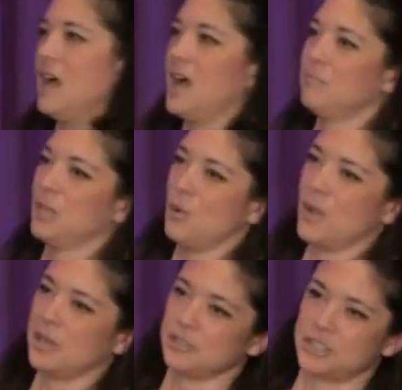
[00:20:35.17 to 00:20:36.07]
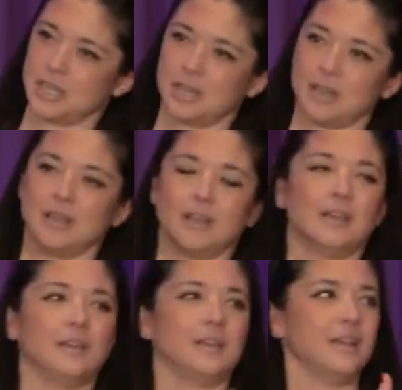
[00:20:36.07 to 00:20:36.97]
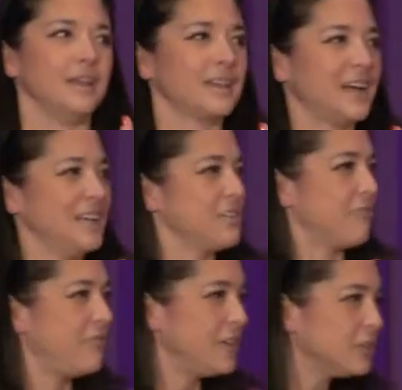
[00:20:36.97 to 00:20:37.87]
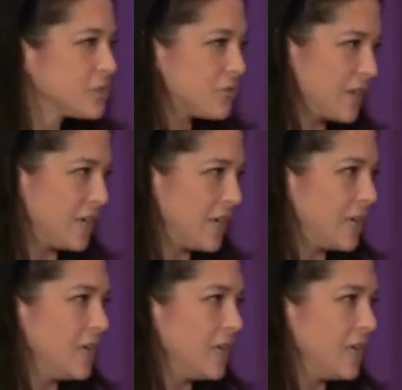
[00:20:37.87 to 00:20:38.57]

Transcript: I'm low energy. It kind of feels funny.